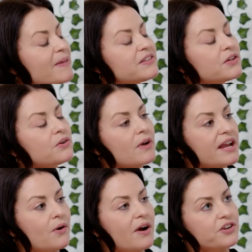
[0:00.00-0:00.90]
That's a
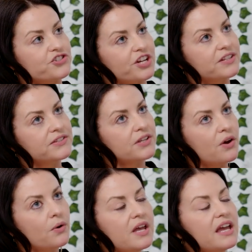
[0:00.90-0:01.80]
great question.
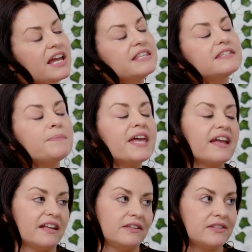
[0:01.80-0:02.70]
So it
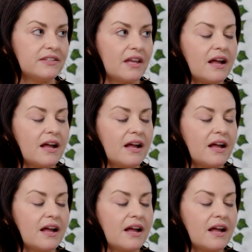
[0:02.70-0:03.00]
depends.